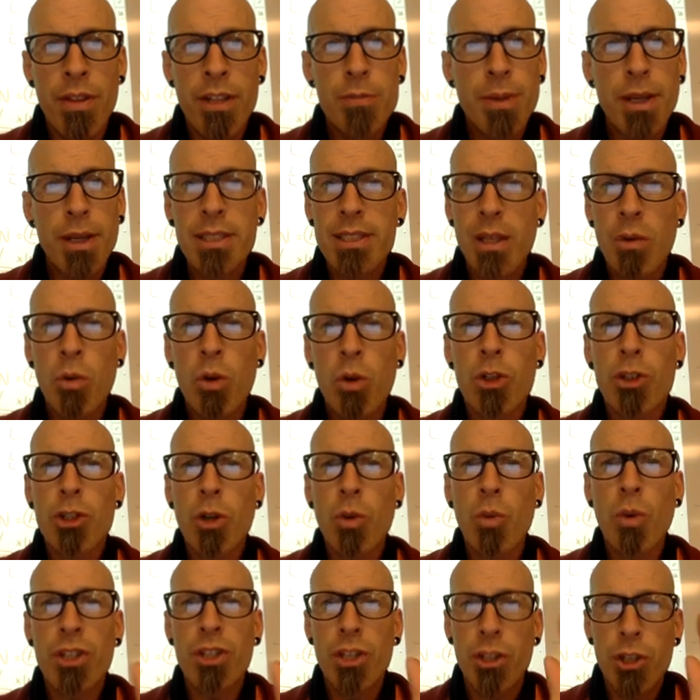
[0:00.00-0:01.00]
because they weren't sure
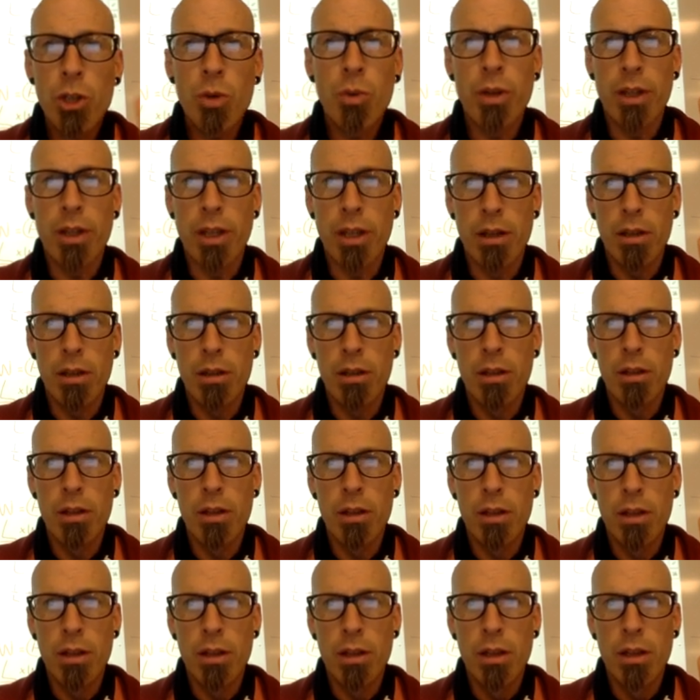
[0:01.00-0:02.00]
what to do with it.
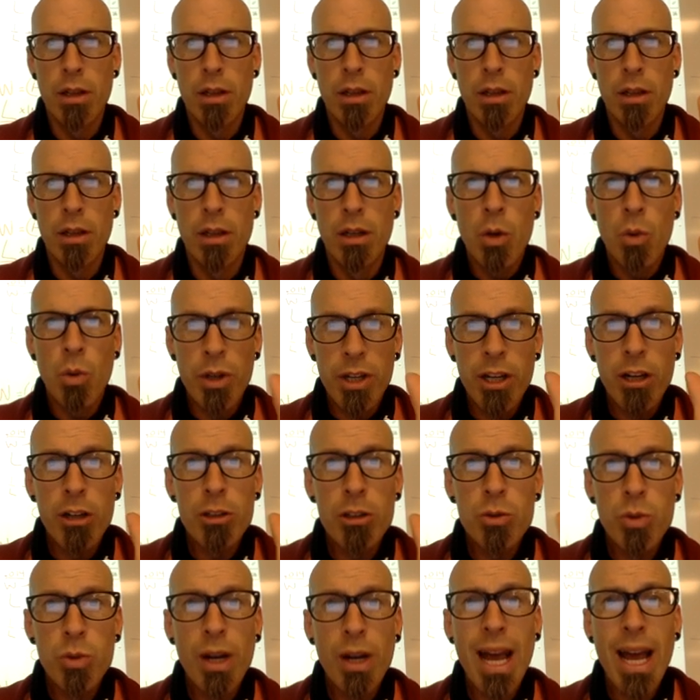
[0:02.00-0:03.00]
Well,
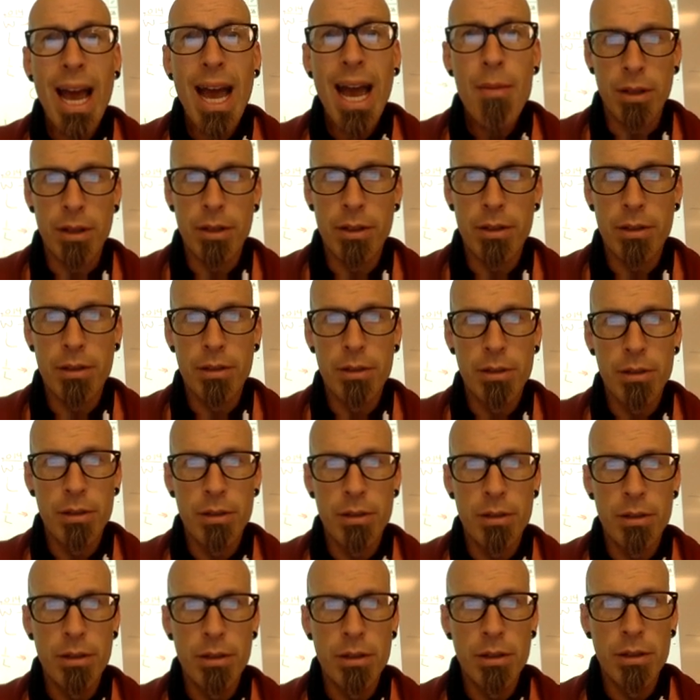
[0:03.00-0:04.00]
here's what happened.
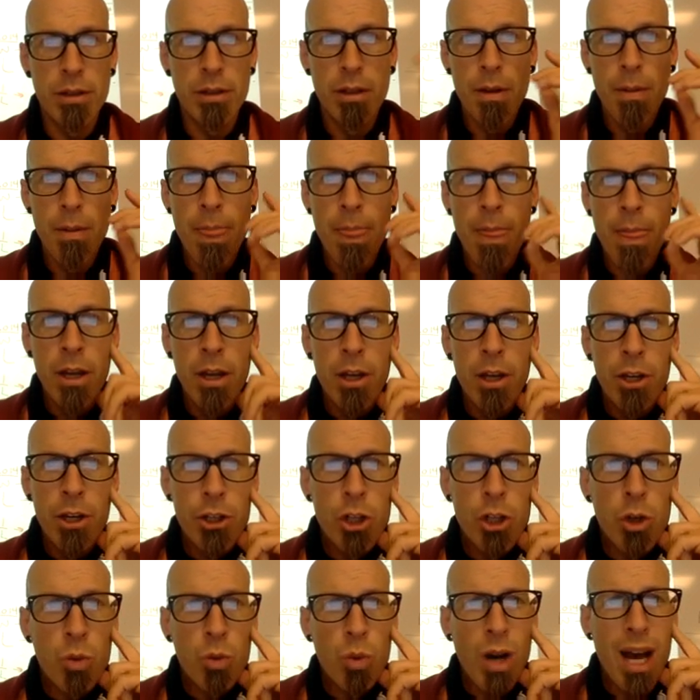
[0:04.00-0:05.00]

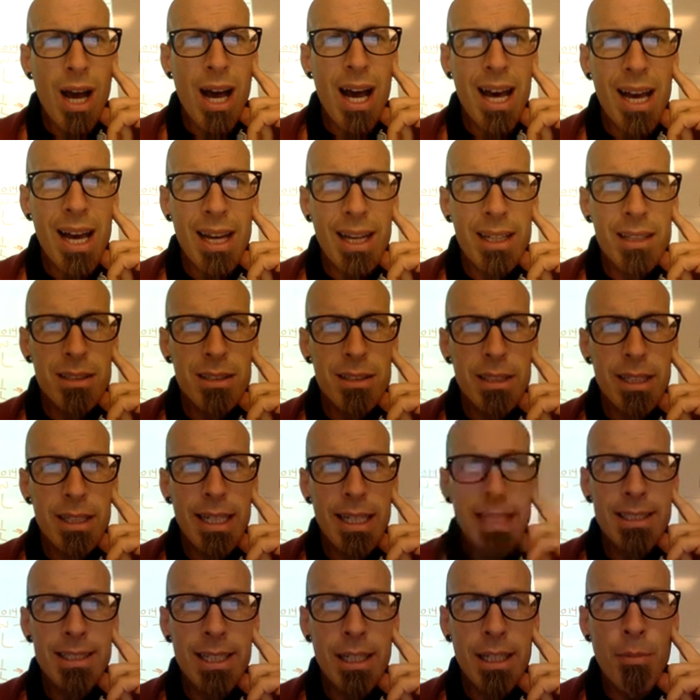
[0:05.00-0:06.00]
Your rise
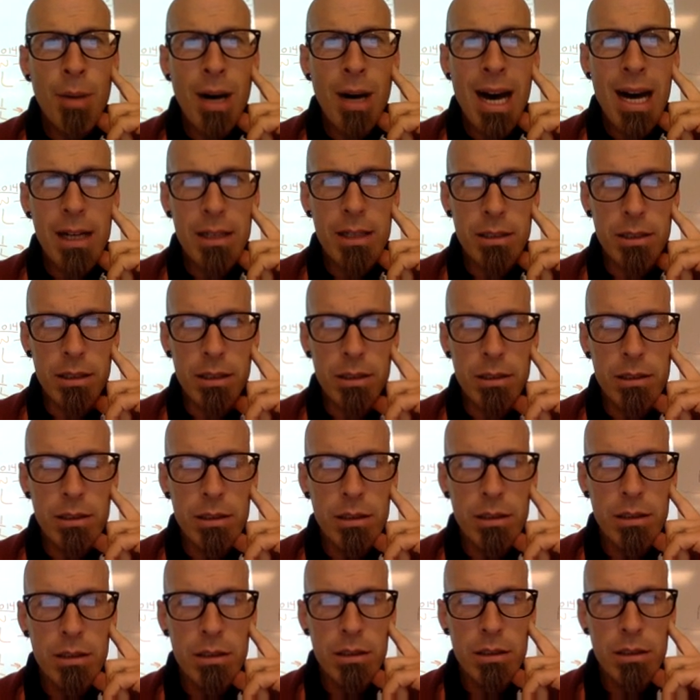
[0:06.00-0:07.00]
is in boxes.
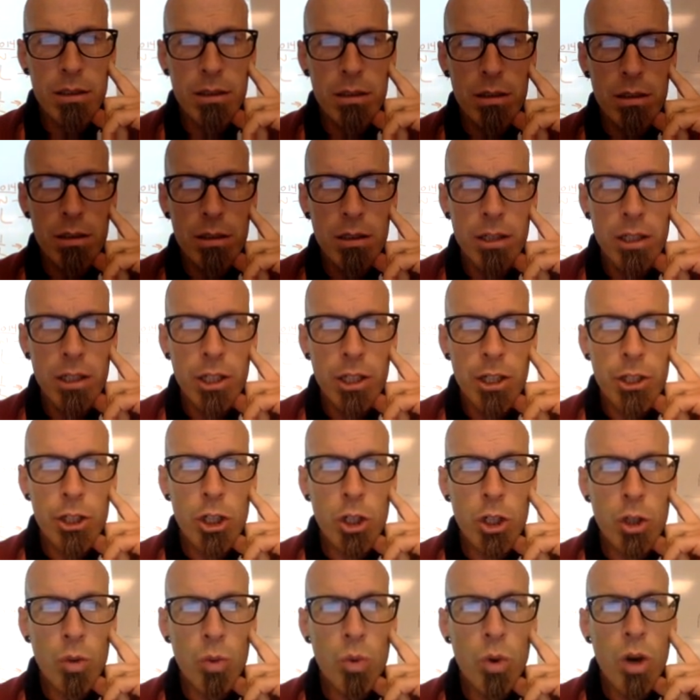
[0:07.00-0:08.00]

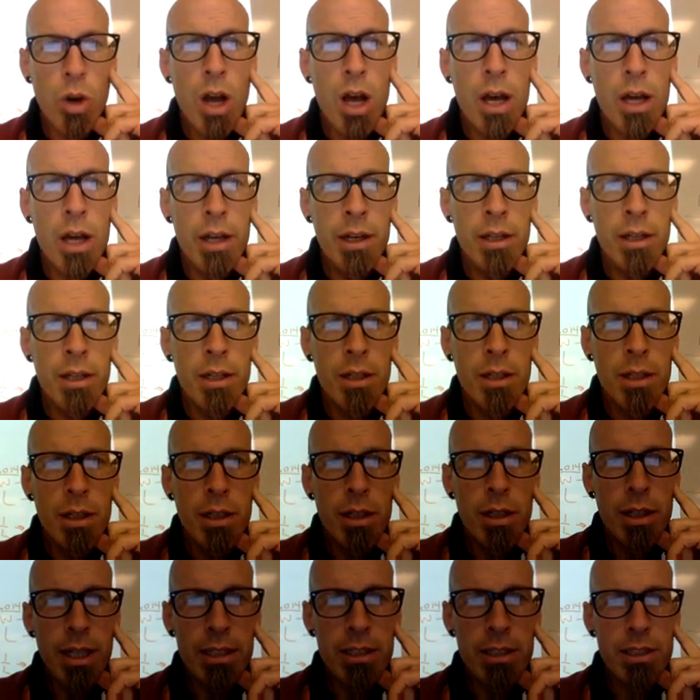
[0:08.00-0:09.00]
Your run
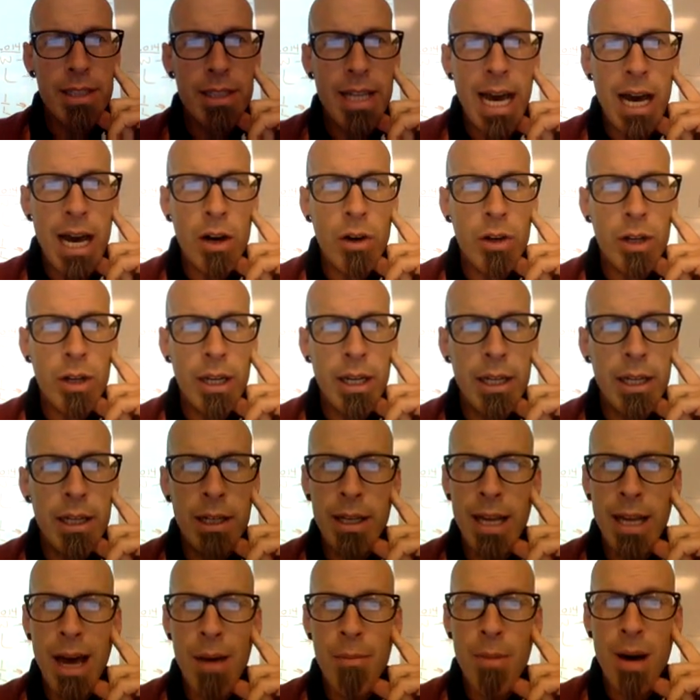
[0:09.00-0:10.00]
is now in
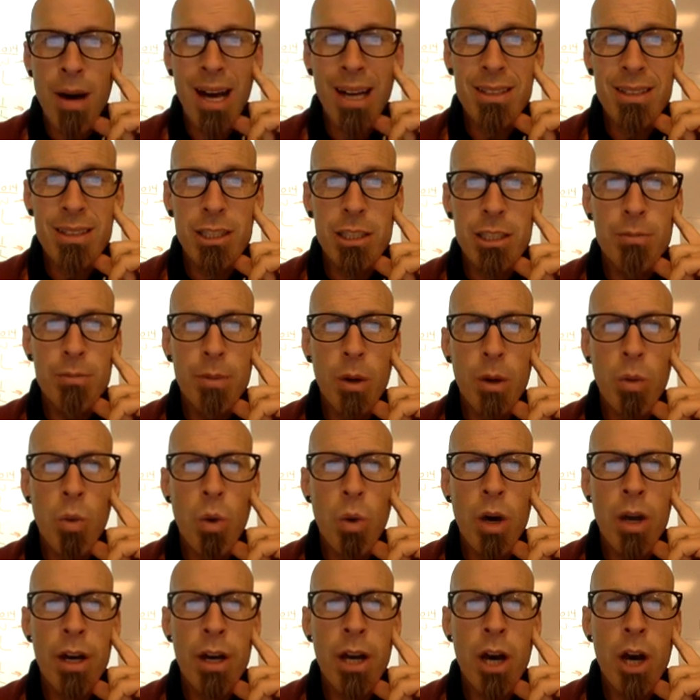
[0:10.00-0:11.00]
not boxes, but
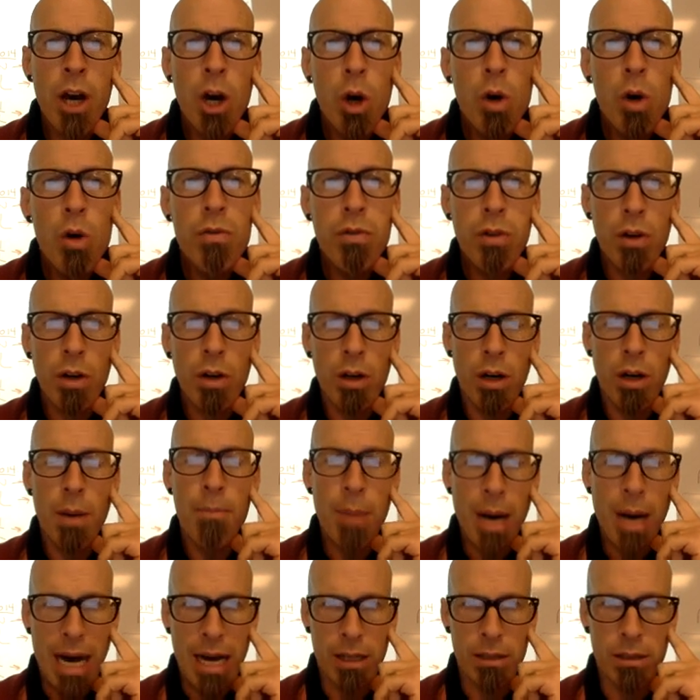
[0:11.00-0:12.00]
1 over
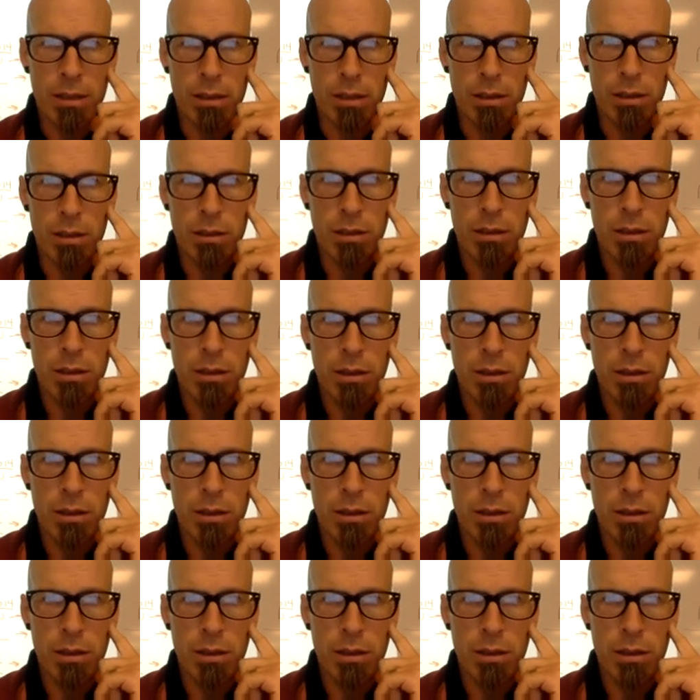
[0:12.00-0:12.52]
boxes.